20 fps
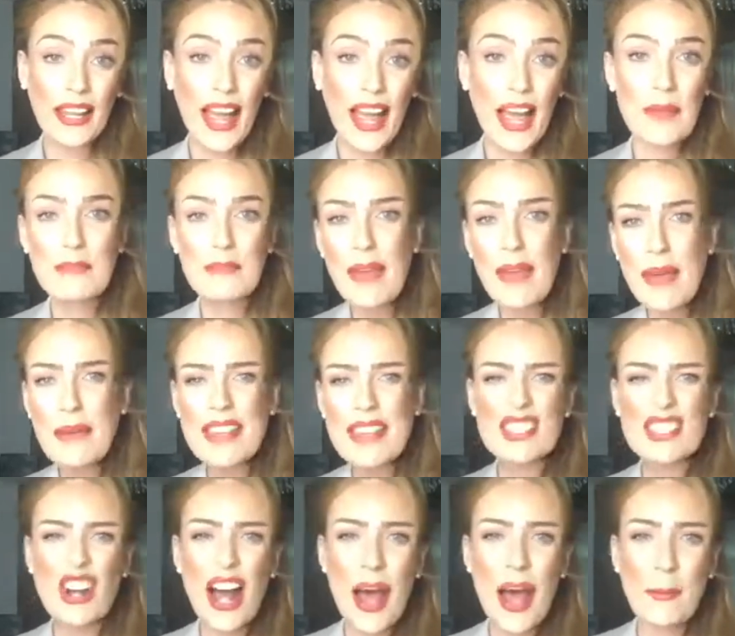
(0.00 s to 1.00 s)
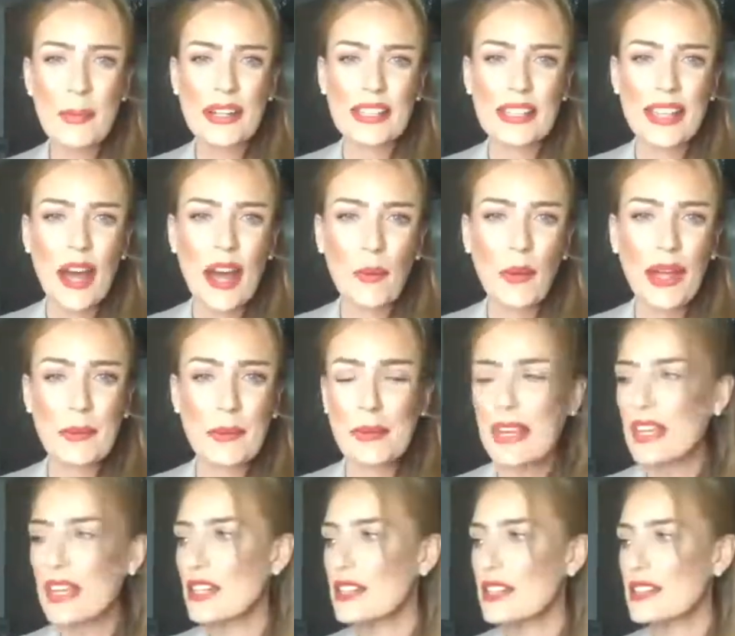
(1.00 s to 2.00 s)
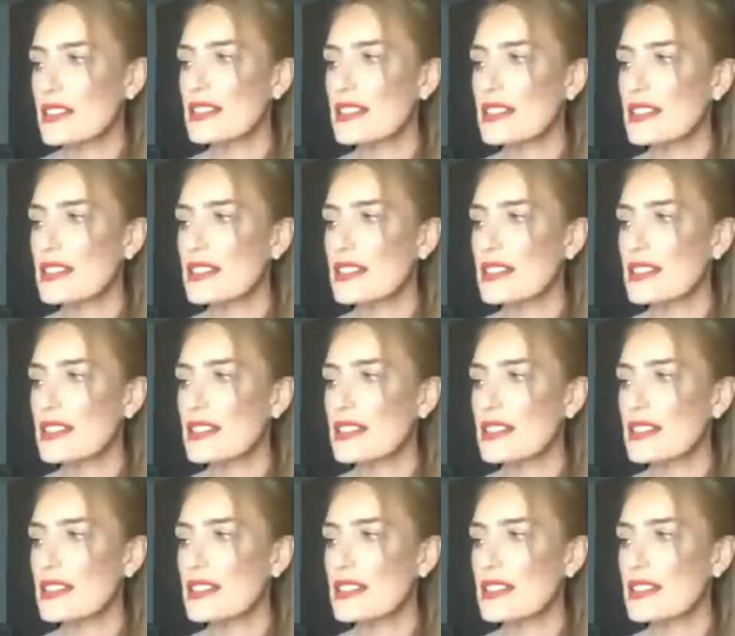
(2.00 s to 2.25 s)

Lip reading: And maybe it's not happened that way because